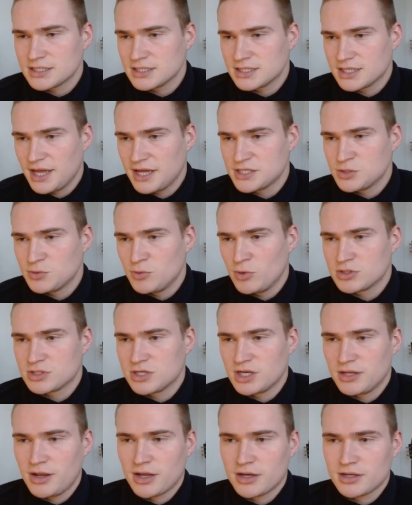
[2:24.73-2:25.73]
is get towards the
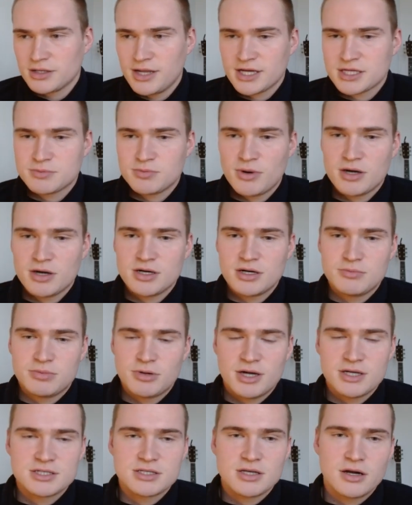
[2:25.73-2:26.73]
ne next price